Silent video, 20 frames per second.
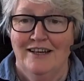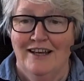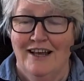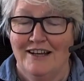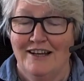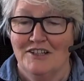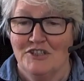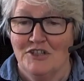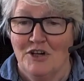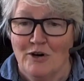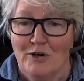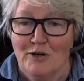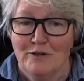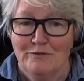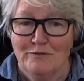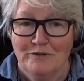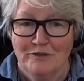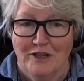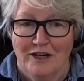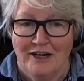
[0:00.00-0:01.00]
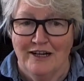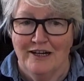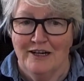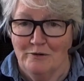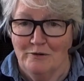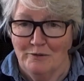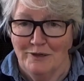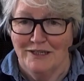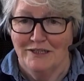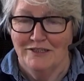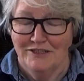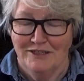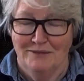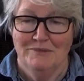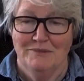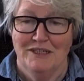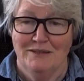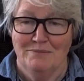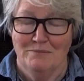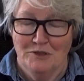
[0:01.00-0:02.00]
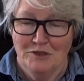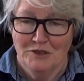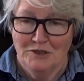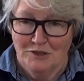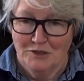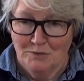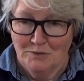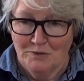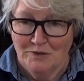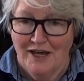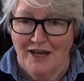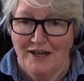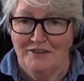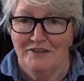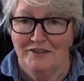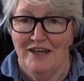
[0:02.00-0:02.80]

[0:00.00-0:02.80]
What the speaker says: And it's hard for higher ed sometimes to do that.